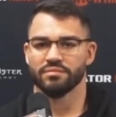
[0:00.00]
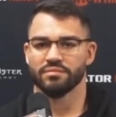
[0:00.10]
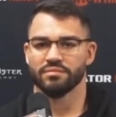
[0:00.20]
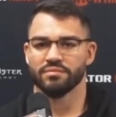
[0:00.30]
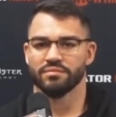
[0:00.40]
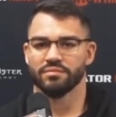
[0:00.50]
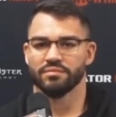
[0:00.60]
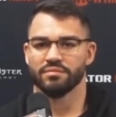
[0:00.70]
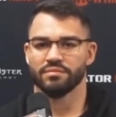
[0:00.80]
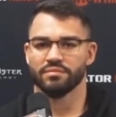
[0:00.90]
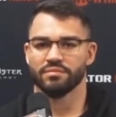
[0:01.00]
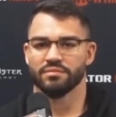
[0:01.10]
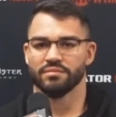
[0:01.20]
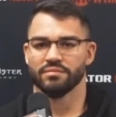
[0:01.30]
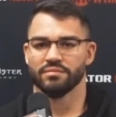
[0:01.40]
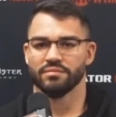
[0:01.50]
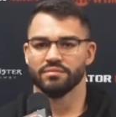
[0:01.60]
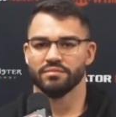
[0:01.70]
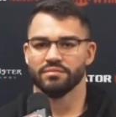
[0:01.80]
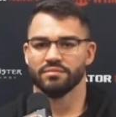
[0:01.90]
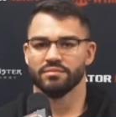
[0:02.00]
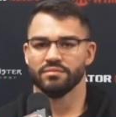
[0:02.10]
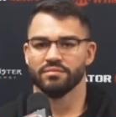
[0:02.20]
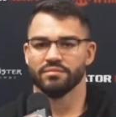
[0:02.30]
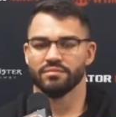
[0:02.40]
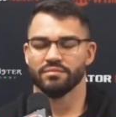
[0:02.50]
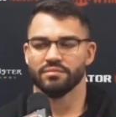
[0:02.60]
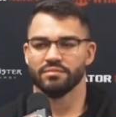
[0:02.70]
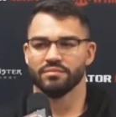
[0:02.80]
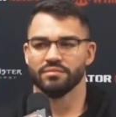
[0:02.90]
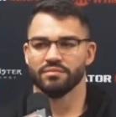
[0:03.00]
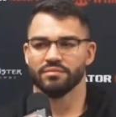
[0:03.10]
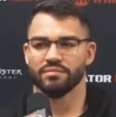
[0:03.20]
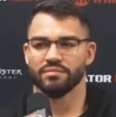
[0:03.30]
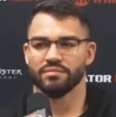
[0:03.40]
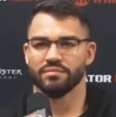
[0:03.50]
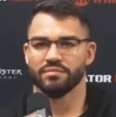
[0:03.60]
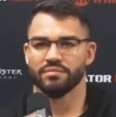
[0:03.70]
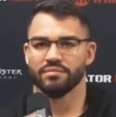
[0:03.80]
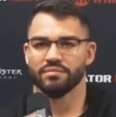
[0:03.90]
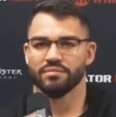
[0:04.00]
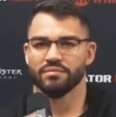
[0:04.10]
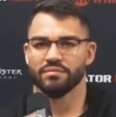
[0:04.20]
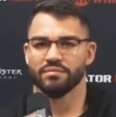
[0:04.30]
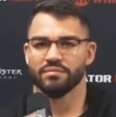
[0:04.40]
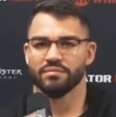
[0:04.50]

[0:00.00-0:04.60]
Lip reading: (silence)